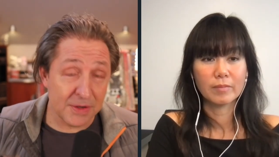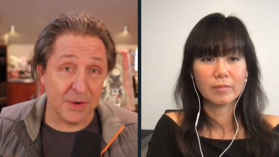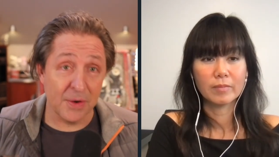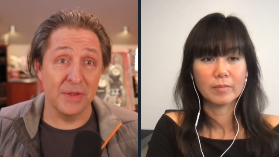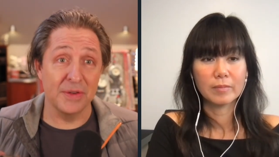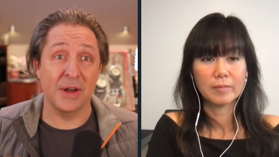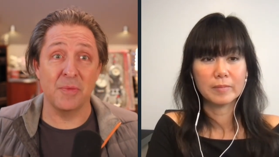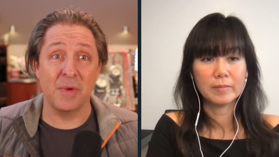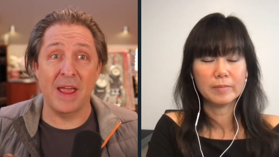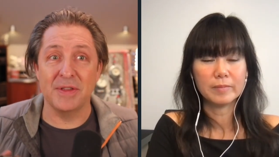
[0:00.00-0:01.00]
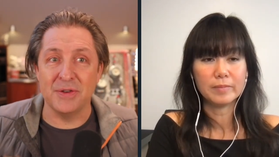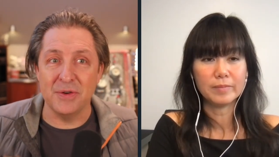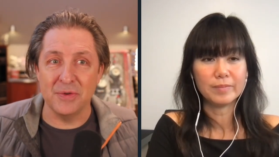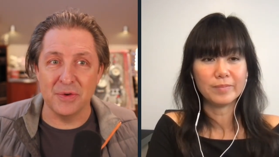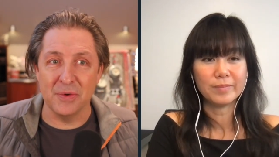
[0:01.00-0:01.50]
Speaker 1: So all of a sudden we have this
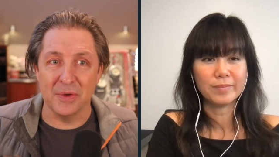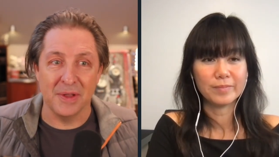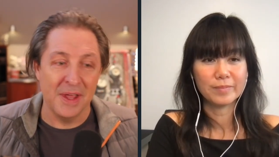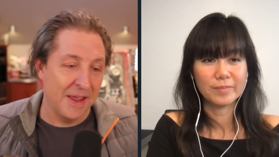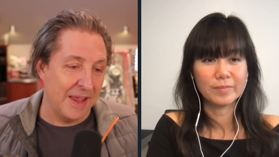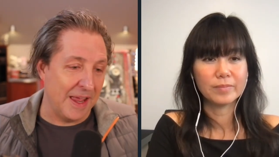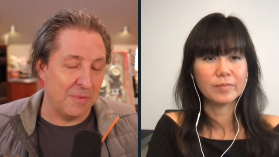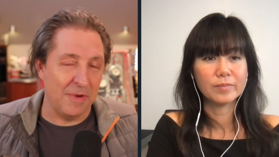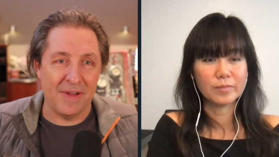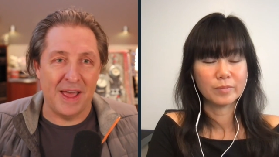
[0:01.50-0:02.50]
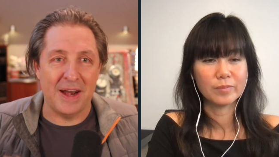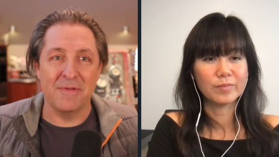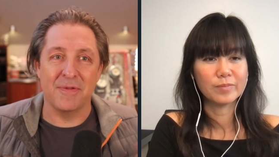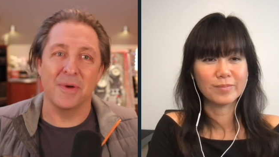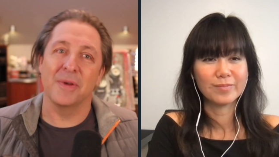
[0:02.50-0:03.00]
new tool and we've had
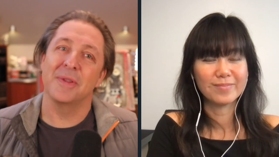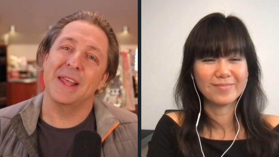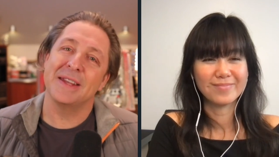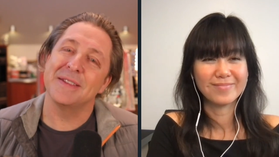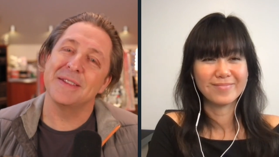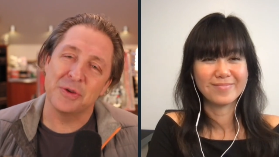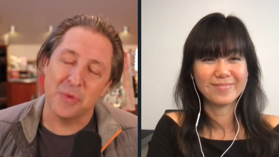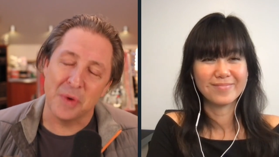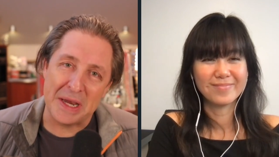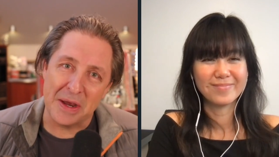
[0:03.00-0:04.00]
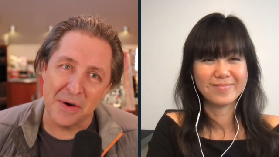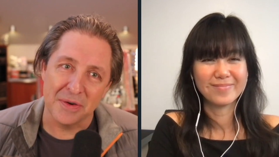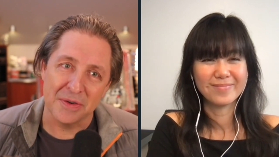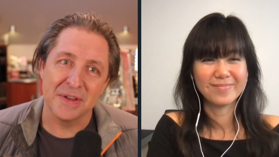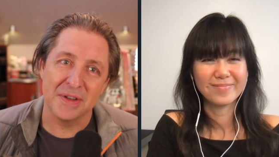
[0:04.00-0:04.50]
it for less than 20
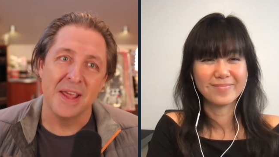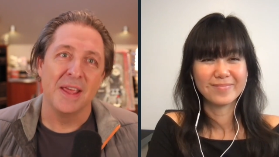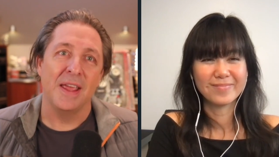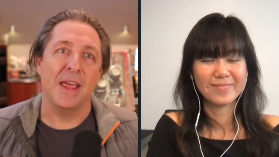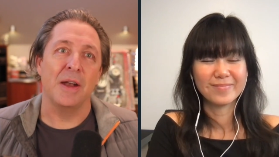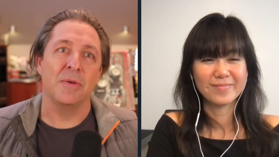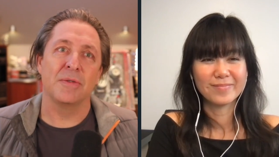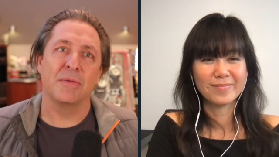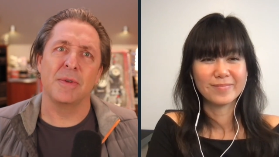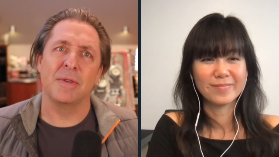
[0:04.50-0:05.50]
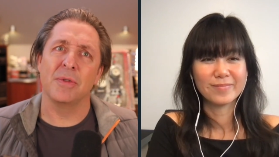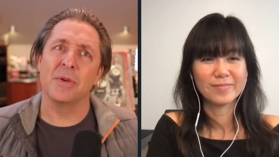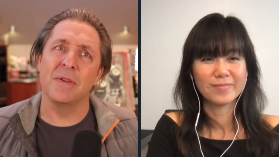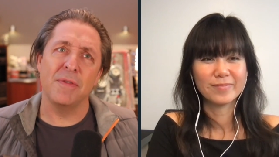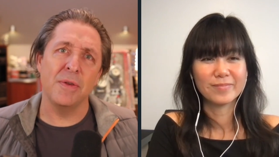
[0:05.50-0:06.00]
years and we've
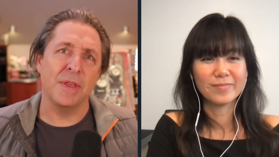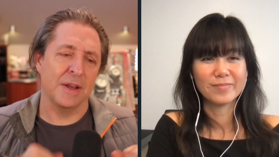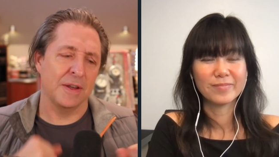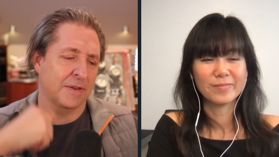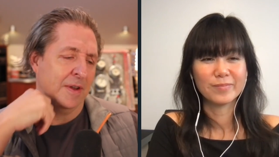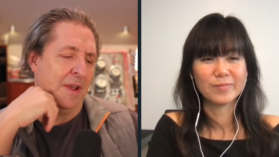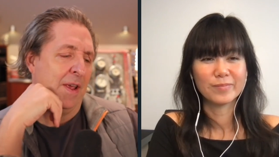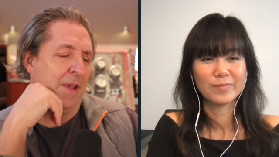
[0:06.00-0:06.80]
learned a few things.